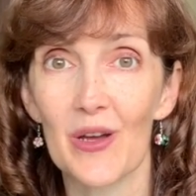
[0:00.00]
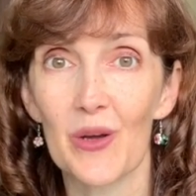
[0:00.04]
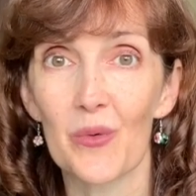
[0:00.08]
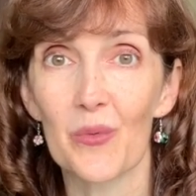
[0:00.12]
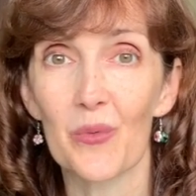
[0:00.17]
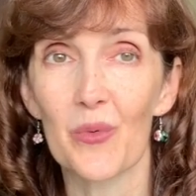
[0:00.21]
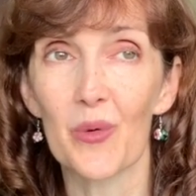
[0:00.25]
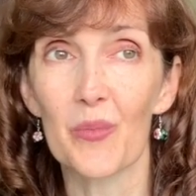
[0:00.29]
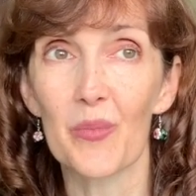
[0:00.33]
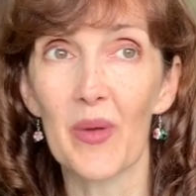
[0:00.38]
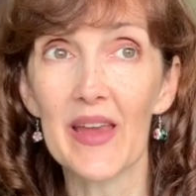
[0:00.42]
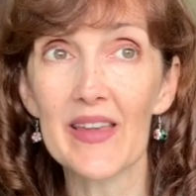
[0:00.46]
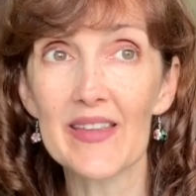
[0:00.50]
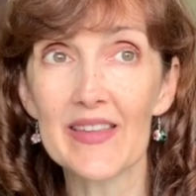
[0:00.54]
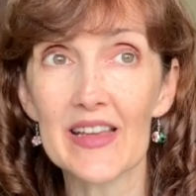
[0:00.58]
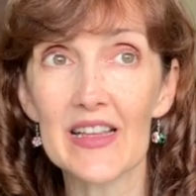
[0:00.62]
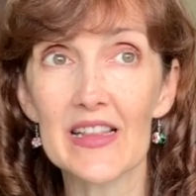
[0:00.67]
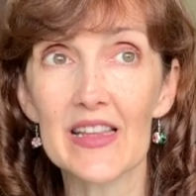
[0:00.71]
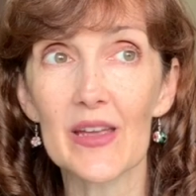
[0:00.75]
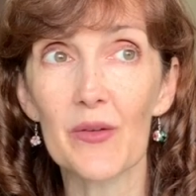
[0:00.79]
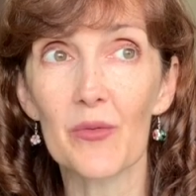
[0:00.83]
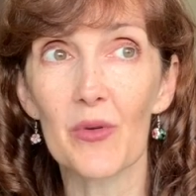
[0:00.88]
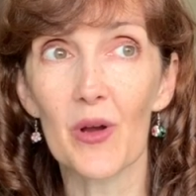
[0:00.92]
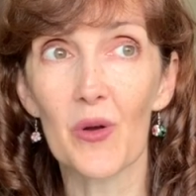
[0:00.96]
we're
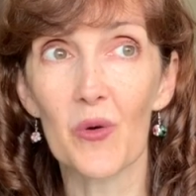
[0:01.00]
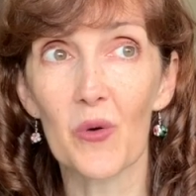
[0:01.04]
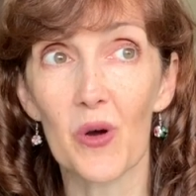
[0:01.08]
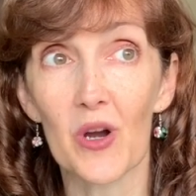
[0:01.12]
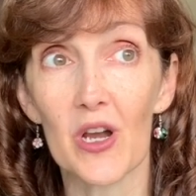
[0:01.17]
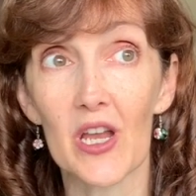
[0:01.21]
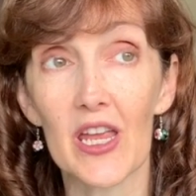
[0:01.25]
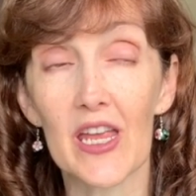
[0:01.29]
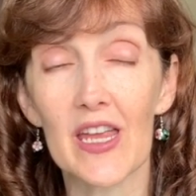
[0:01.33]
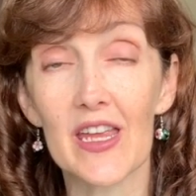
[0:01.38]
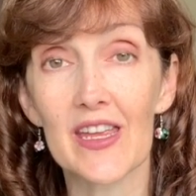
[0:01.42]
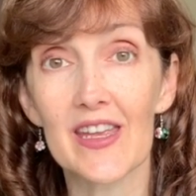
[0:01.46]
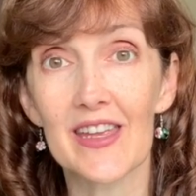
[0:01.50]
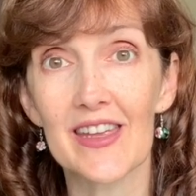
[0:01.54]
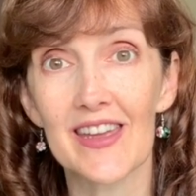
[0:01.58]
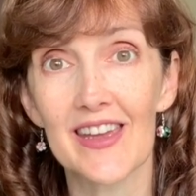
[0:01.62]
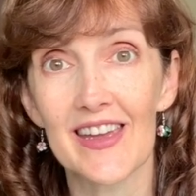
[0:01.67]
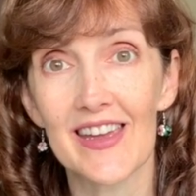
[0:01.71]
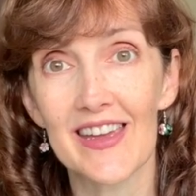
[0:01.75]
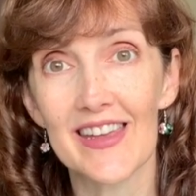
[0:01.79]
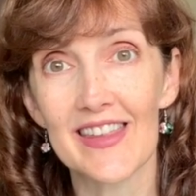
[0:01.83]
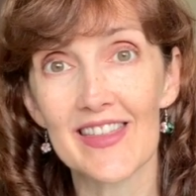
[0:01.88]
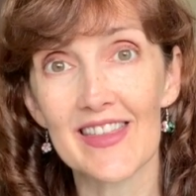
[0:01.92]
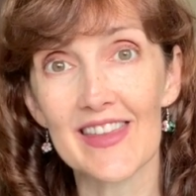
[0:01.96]
basically recording
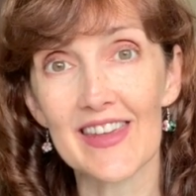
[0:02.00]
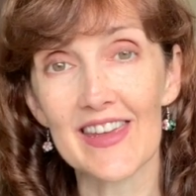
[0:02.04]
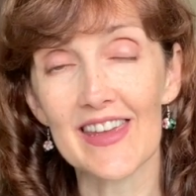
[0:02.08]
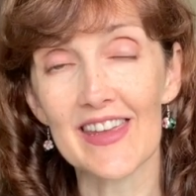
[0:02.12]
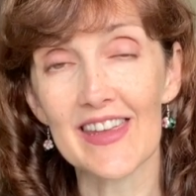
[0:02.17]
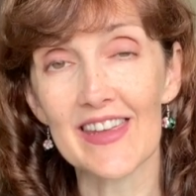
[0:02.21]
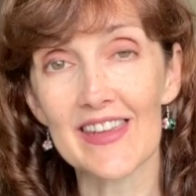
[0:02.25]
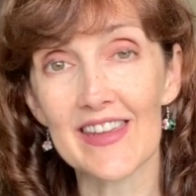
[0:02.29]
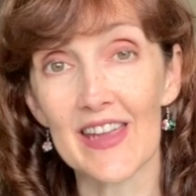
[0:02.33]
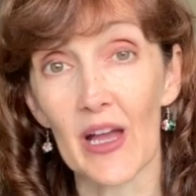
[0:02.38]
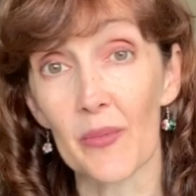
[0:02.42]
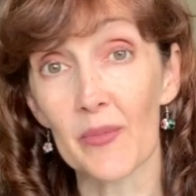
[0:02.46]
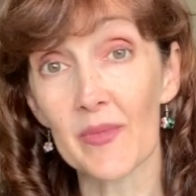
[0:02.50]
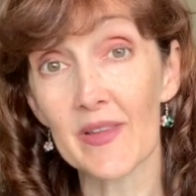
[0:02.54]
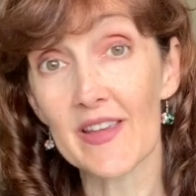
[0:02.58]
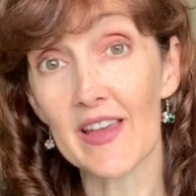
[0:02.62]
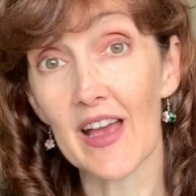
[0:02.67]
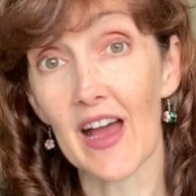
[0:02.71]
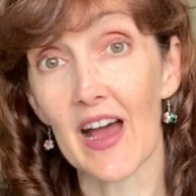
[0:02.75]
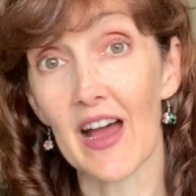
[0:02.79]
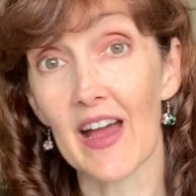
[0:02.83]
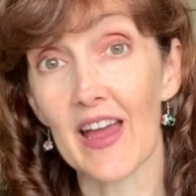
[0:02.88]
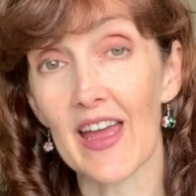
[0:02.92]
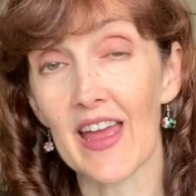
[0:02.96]
the
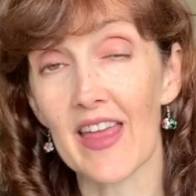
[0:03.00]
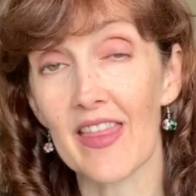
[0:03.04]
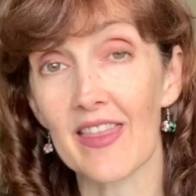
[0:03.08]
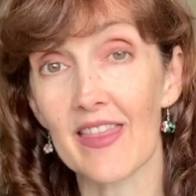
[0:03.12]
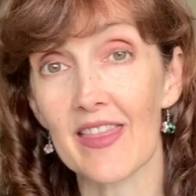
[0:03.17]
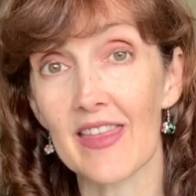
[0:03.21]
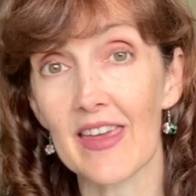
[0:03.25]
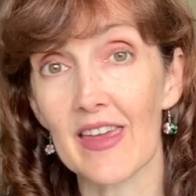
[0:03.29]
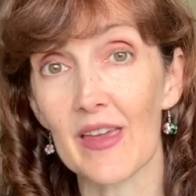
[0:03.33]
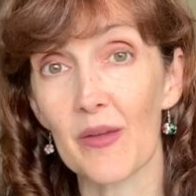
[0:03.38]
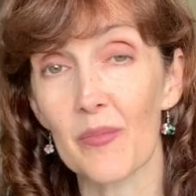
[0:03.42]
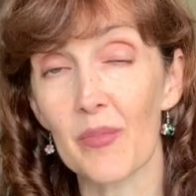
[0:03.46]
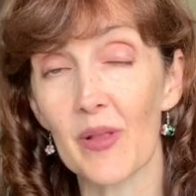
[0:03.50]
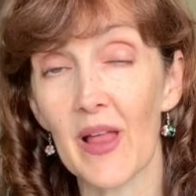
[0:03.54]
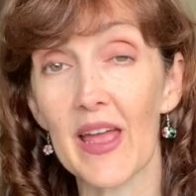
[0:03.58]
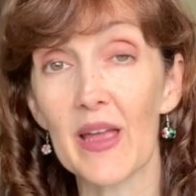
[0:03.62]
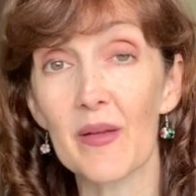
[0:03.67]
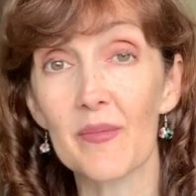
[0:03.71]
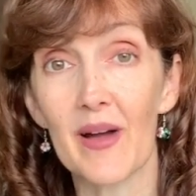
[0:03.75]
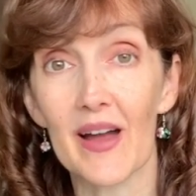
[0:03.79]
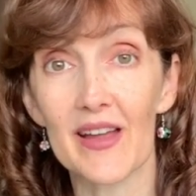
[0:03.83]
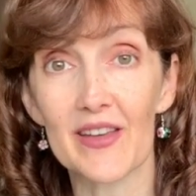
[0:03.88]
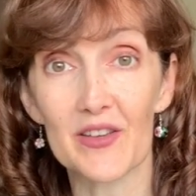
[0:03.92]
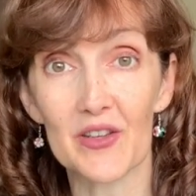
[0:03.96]
yamcha and the
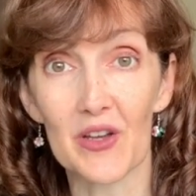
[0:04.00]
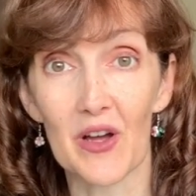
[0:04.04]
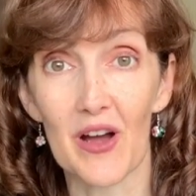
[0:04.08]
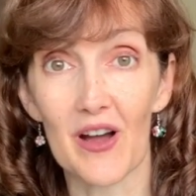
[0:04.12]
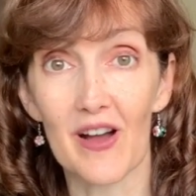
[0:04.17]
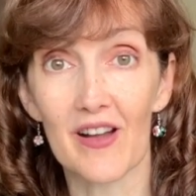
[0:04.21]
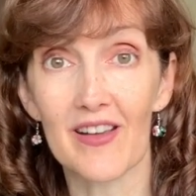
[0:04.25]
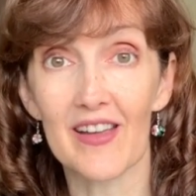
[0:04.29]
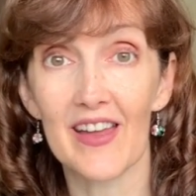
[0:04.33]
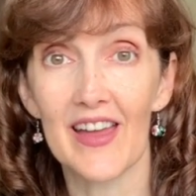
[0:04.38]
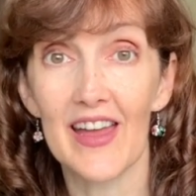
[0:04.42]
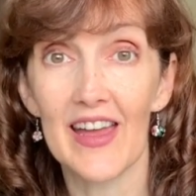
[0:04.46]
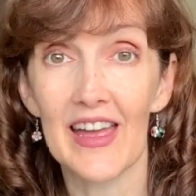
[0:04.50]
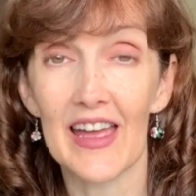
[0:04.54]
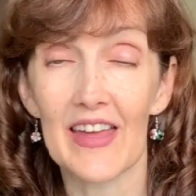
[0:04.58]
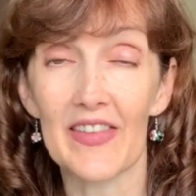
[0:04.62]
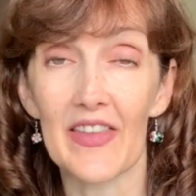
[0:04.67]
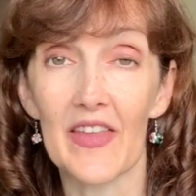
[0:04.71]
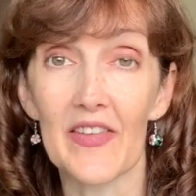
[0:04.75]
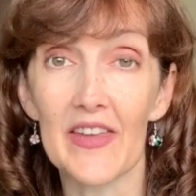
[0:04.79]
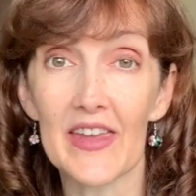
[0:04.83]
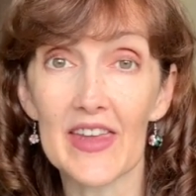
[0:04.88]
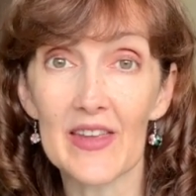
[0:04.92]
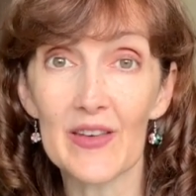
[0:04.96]
playing mahjong and
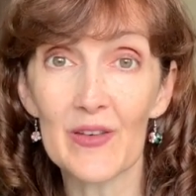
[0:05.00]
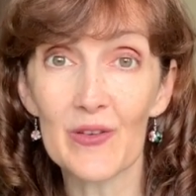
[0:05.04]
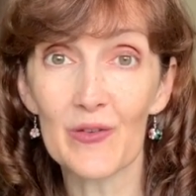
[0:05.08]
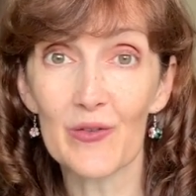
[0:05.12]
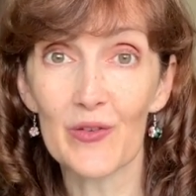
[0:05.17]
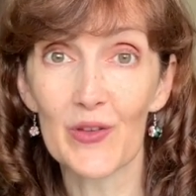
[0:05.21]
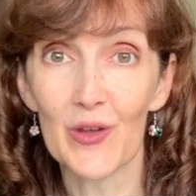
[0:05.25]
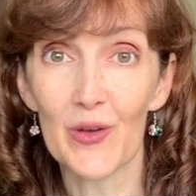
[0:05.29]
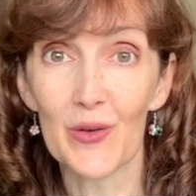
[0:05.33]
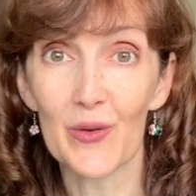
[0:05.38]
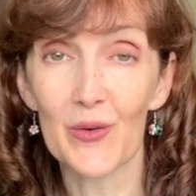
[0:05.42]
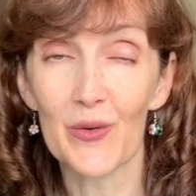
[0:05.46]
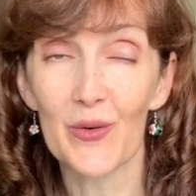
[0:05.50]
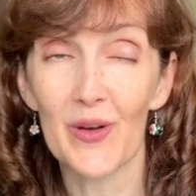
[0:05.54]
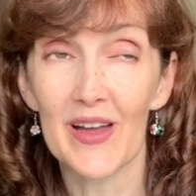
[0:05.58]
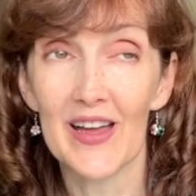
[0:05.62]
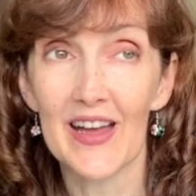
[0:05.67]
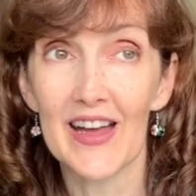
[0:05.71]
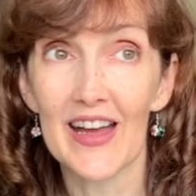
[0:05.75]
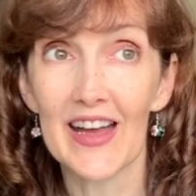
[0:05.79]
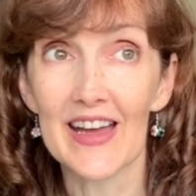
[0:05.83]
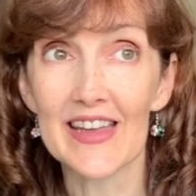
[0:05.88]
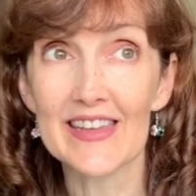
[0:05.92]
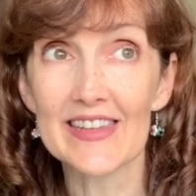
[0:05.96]
then the interview
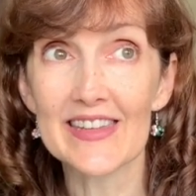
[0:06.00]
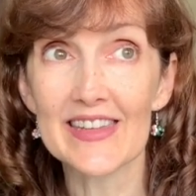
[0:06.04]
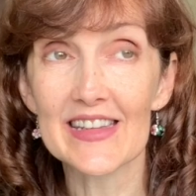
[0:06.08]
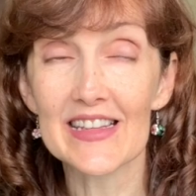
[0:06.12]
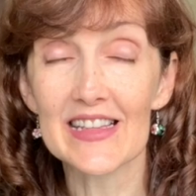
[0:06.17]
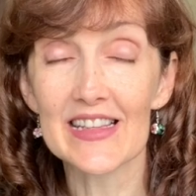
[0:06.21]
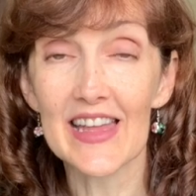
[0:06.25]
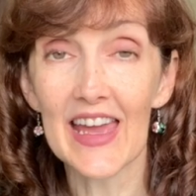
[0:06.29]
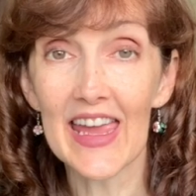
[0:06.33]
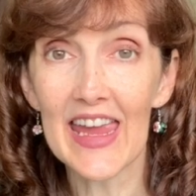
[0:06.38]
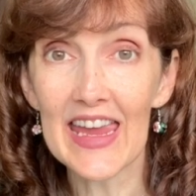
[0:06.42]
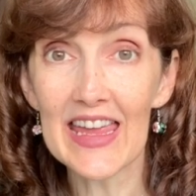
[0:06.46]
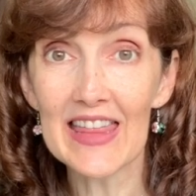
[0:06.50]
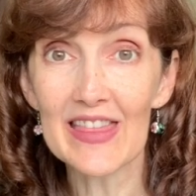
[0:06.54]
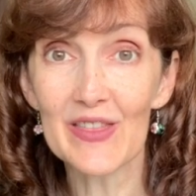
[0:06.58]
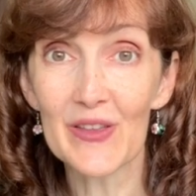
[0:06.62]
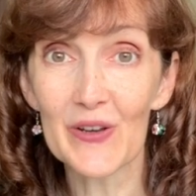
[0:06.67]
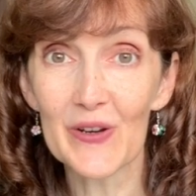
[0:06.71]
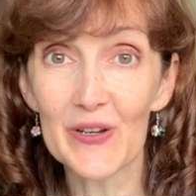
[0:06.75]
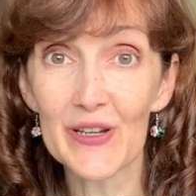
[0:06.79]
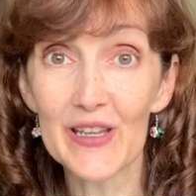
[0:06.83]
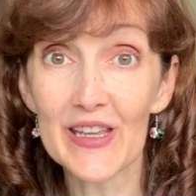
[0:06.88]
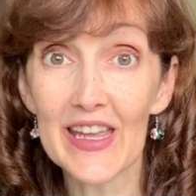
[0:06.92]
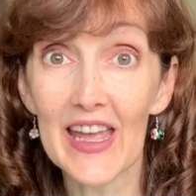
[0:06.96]
until
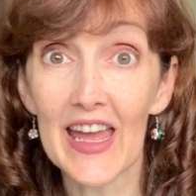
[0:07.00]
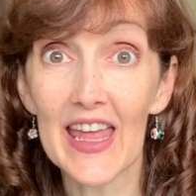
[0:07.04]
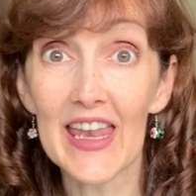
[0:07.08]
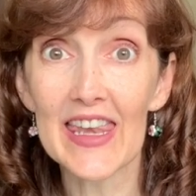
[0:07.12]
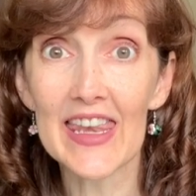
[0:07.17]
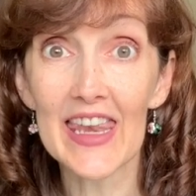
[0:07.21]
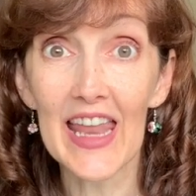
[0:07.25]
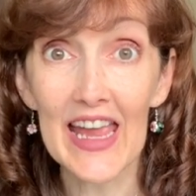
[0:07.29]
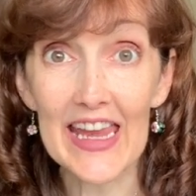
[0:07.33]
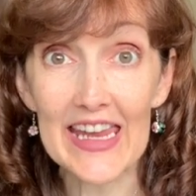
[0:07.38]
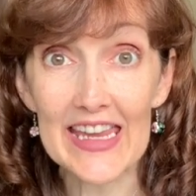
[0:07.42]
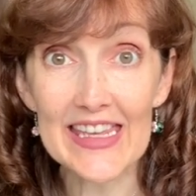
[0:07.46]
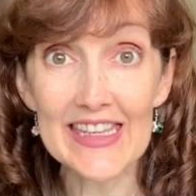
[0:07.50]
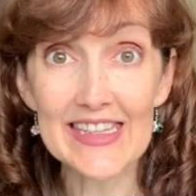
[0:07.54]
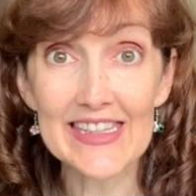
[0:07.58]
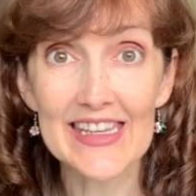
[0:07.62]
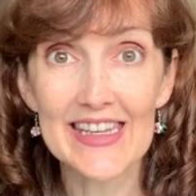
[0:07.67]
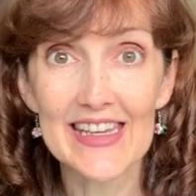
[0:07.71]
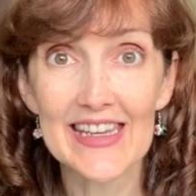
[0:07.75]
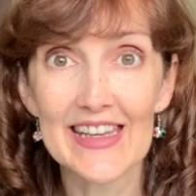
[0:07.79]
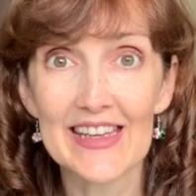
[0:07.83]
8:30 at night.